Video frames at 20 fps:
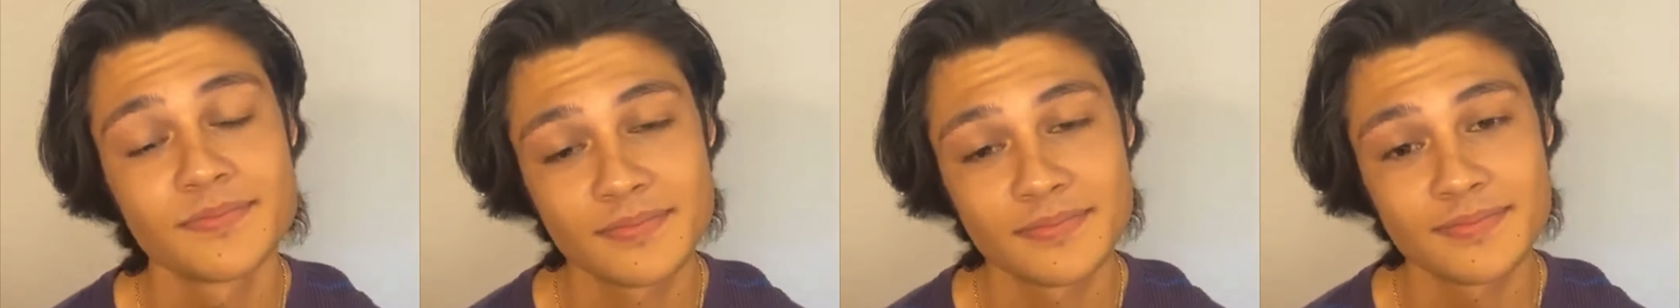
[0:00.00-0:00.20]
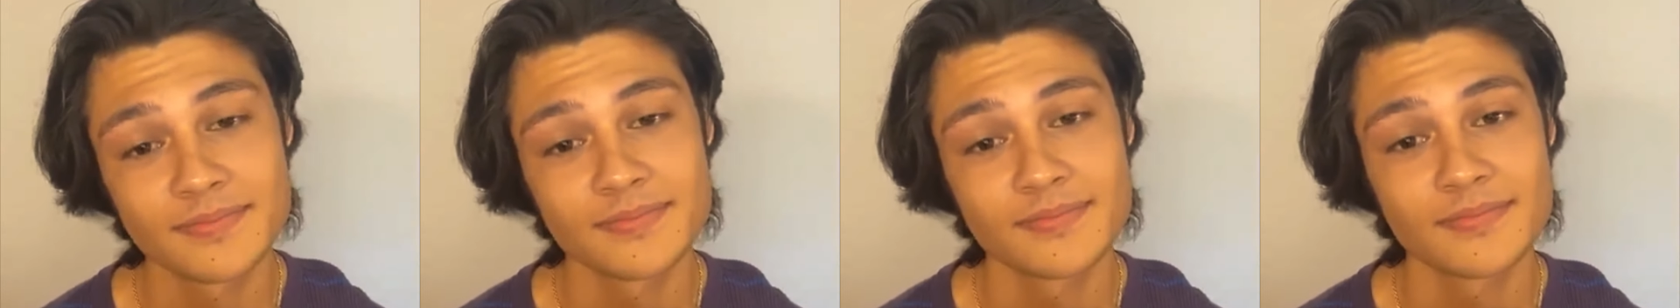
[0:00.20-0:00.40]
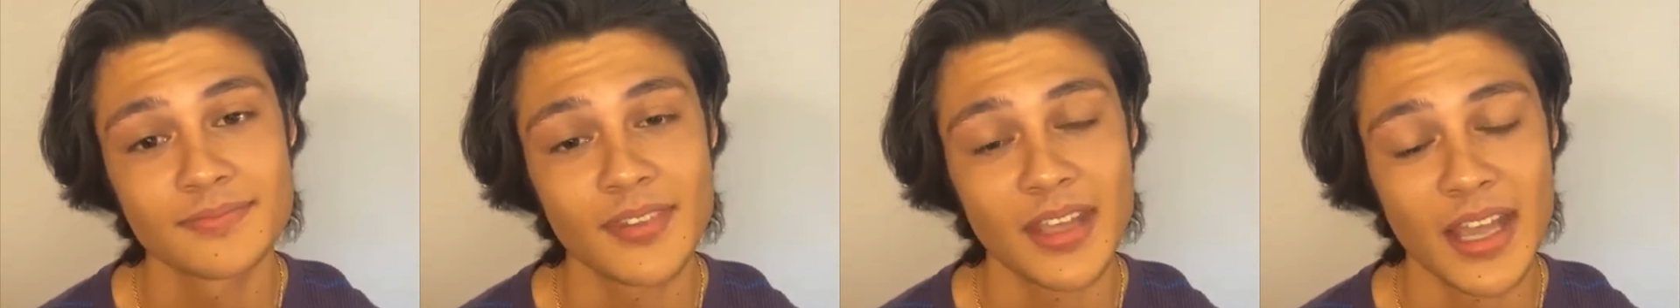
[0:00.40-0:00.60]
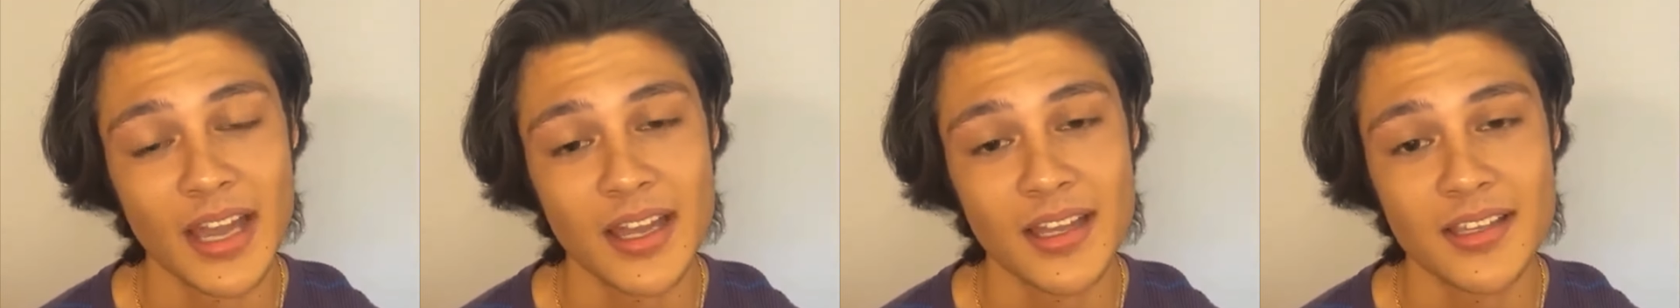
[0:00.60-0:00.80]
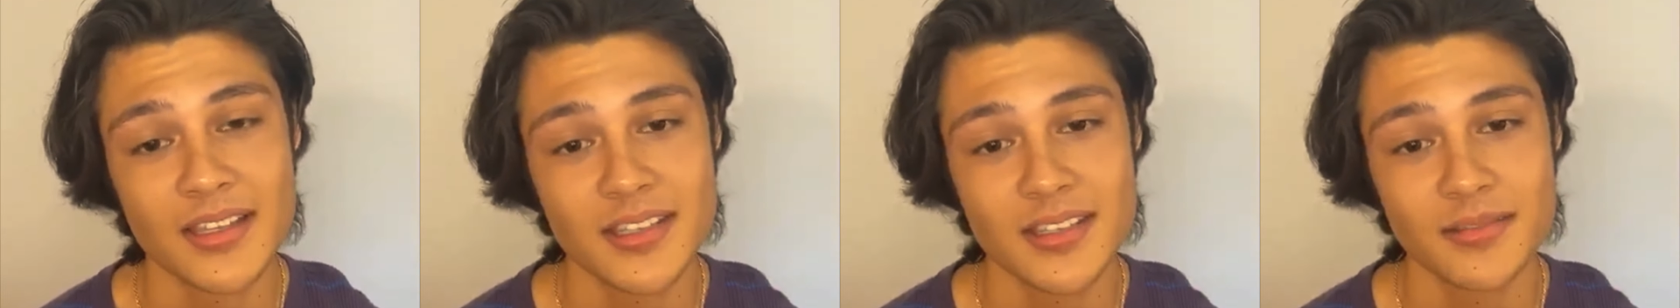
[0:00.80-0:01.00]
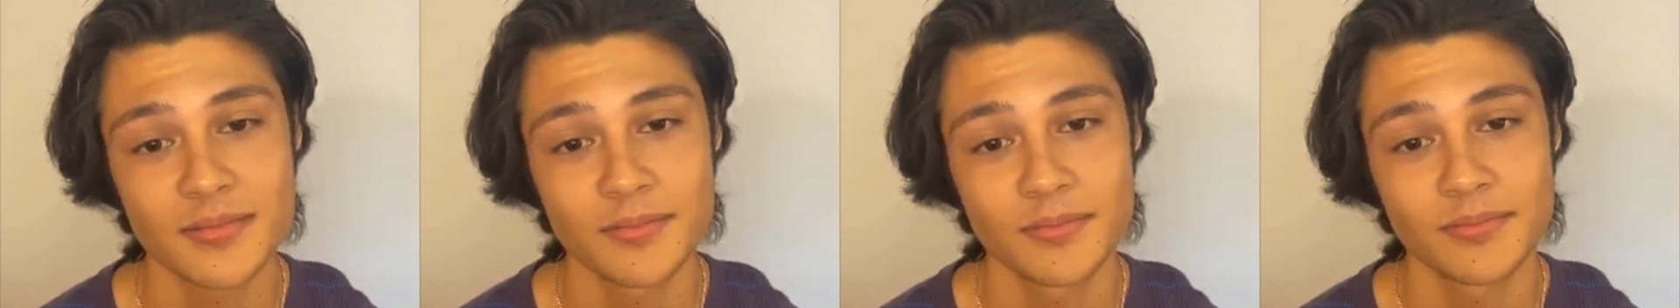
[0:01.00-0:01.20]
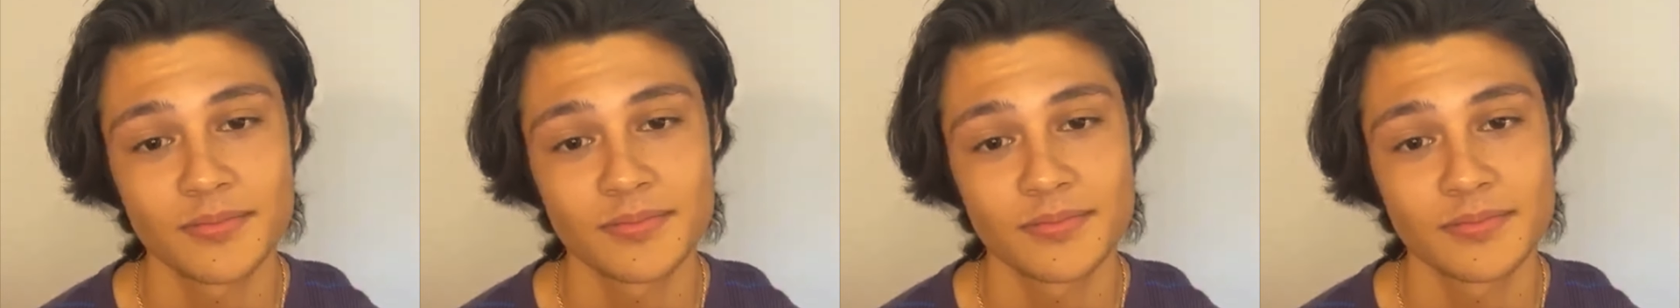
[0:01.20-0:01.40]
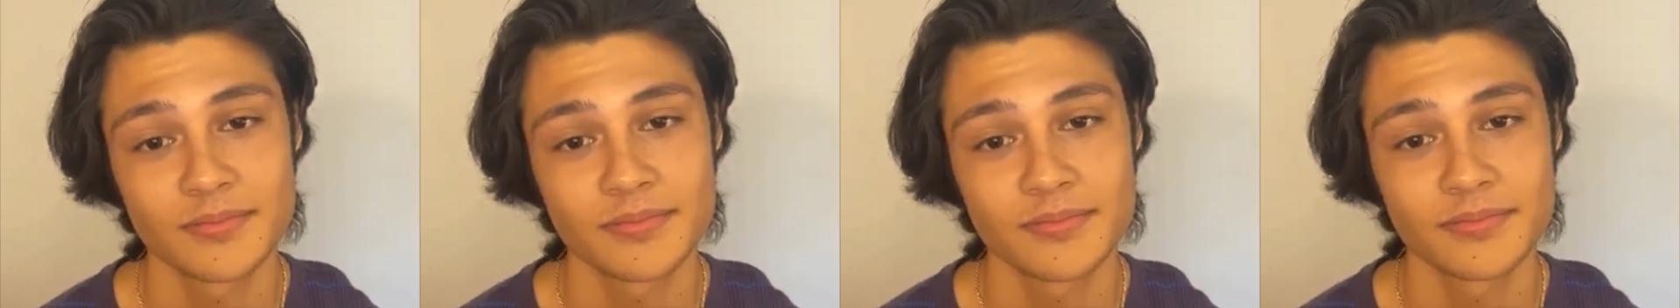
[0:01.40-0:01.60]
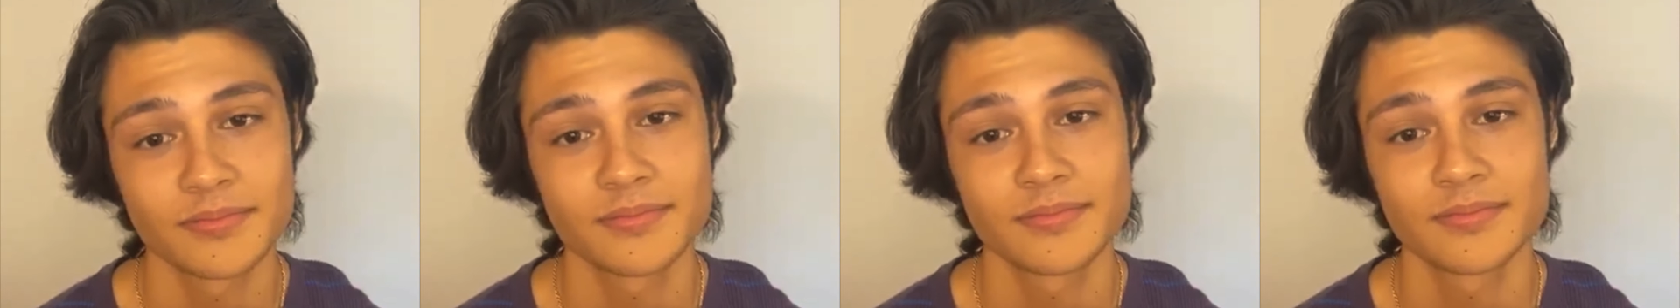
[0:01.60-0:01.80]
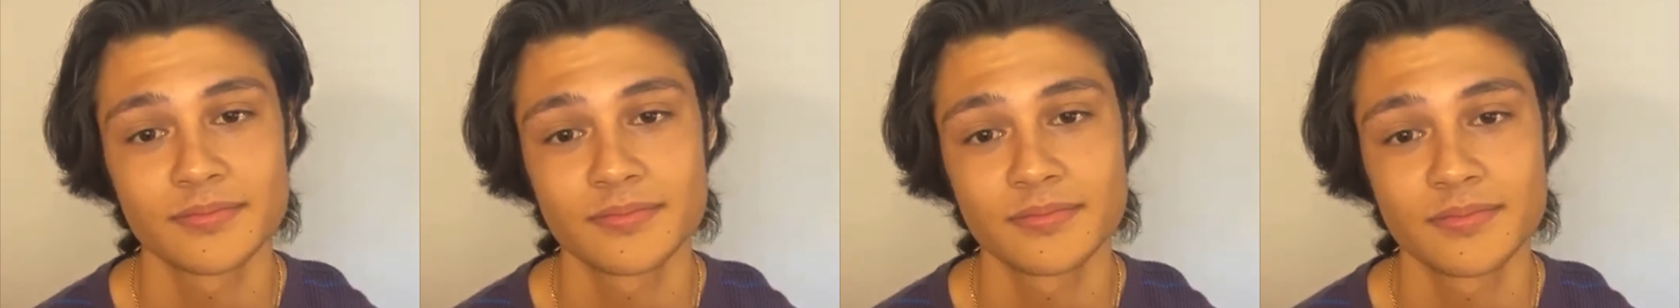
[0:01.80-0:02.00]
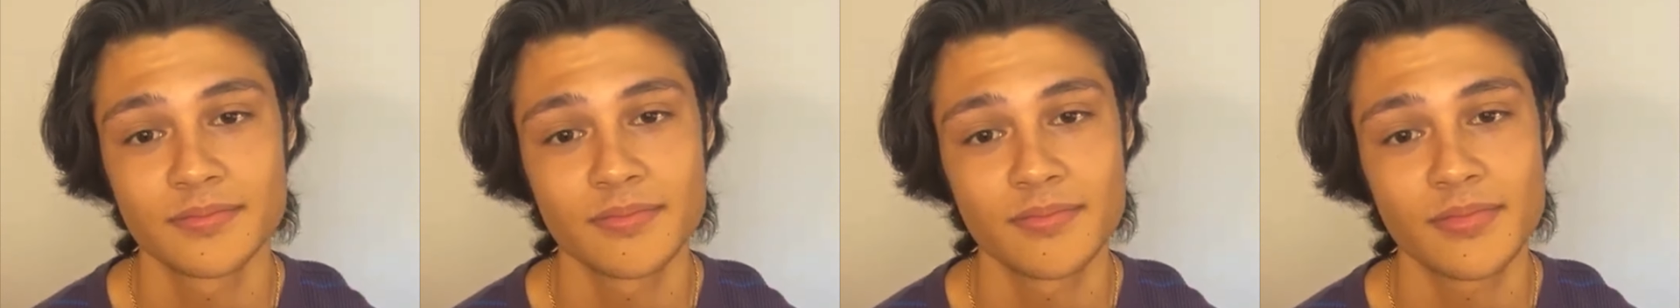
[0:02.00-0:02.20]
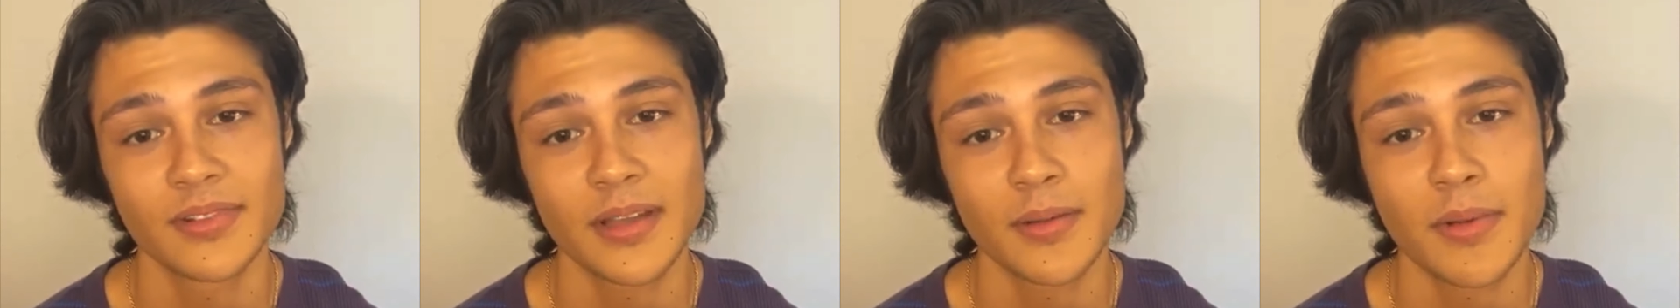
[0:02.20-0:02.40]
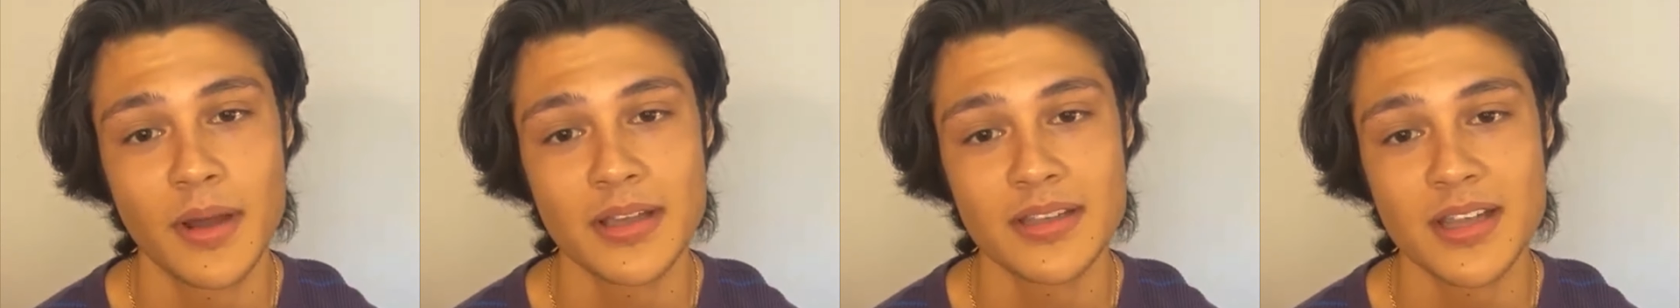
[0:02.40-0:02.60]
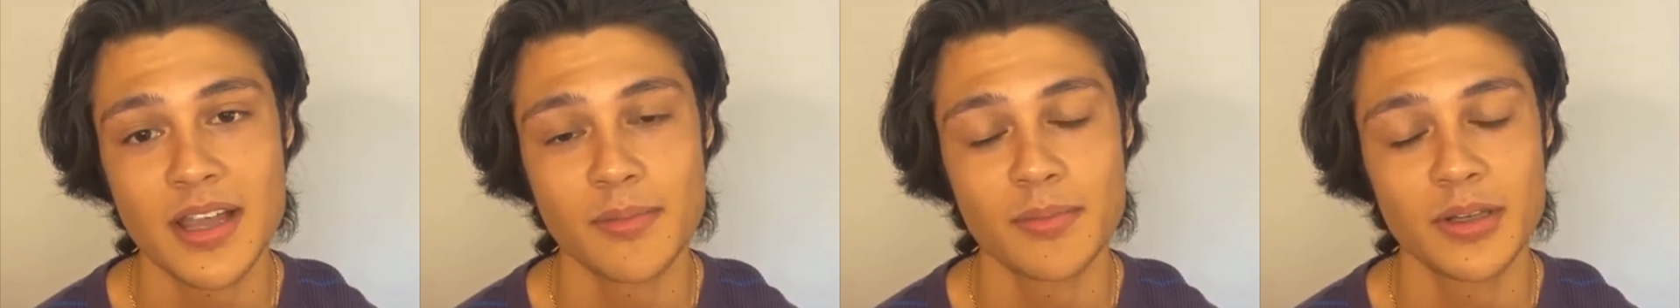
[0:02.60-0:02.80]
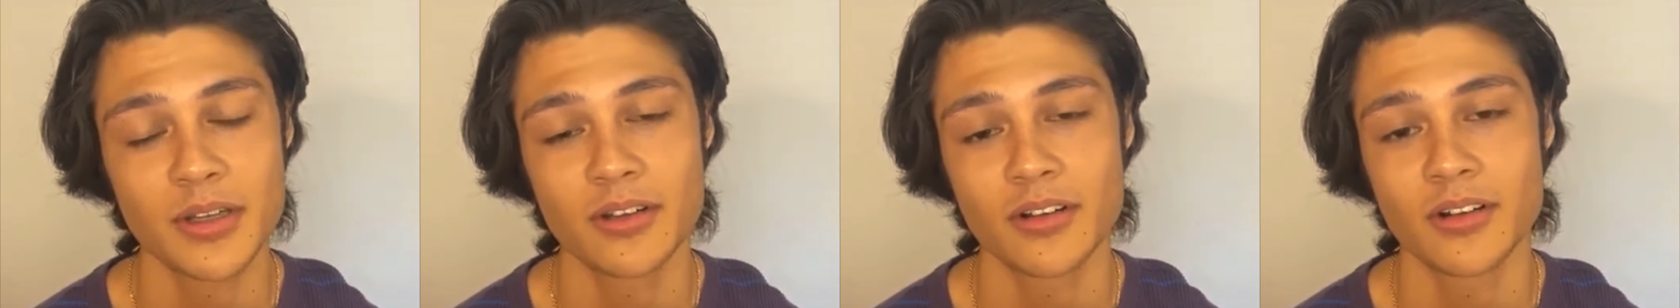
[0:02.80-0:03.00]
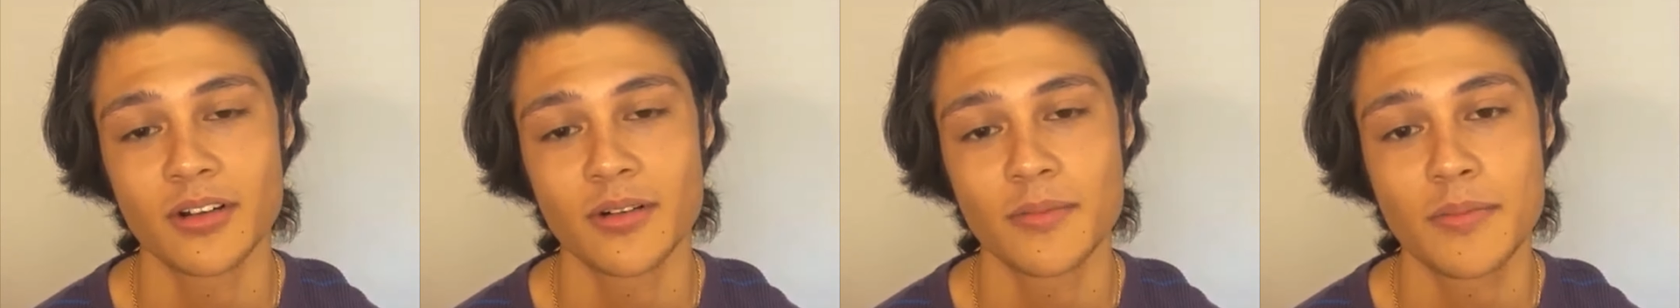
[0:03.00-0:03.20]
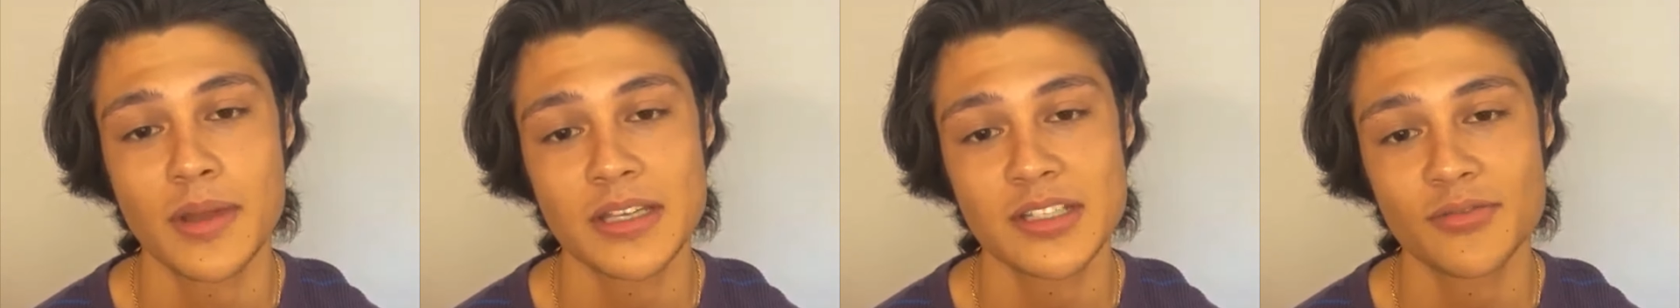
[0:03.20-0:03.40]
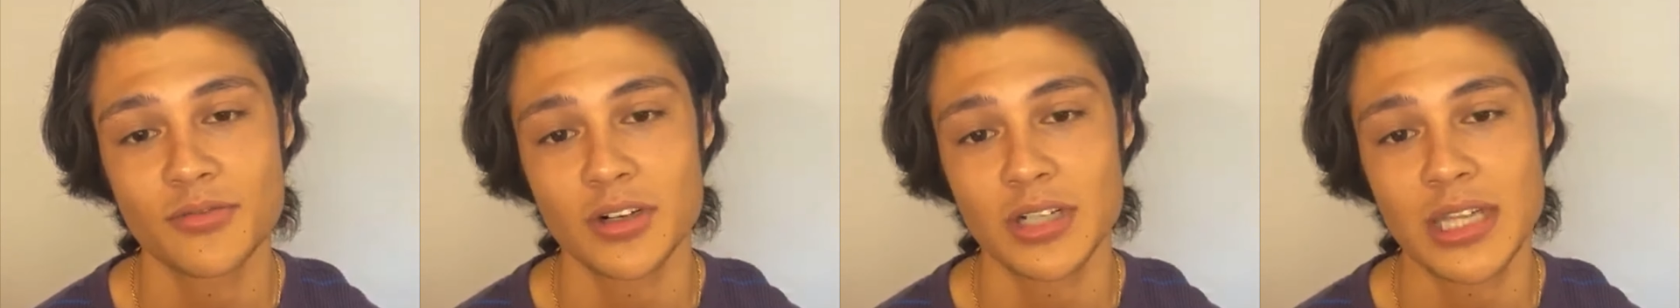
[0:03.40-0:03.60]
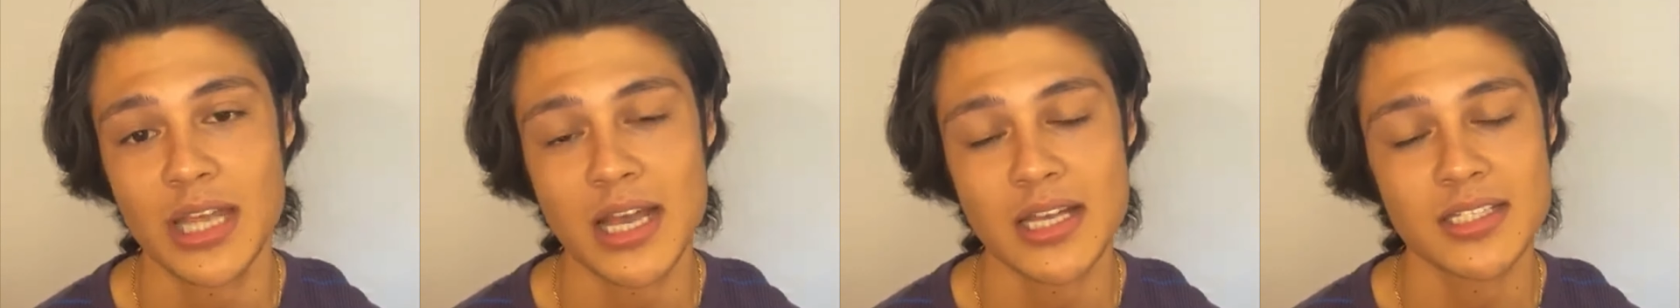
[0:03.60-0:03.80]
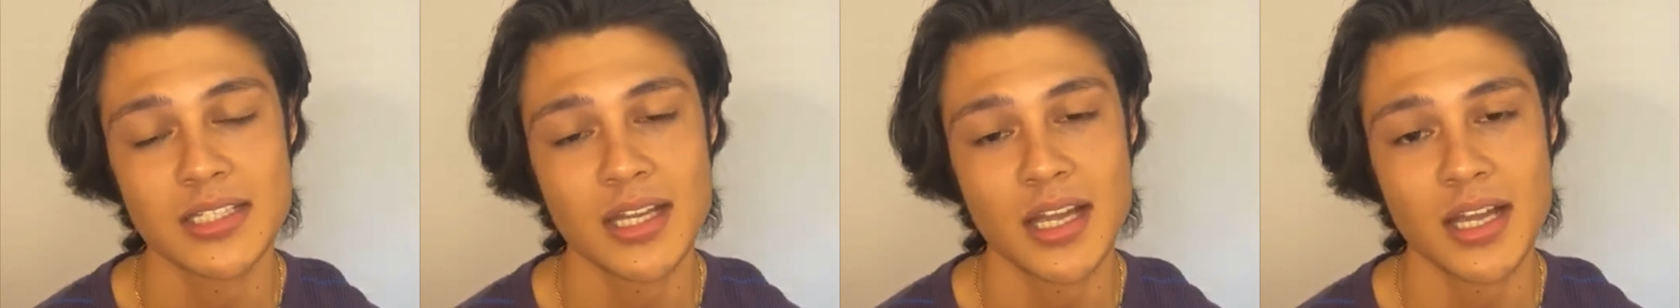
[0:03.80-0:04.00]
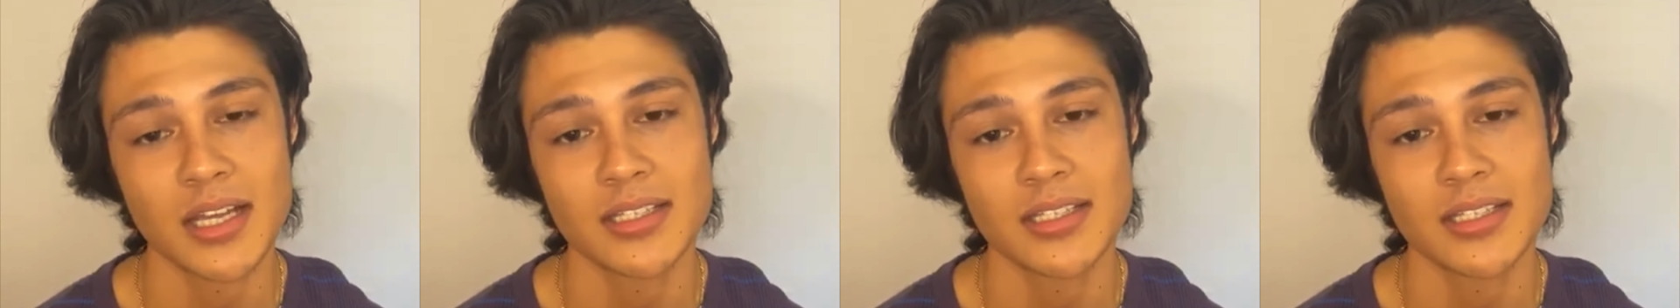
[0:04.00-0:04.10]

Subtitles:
Guys. Diba sabi ko? Best for last, guys.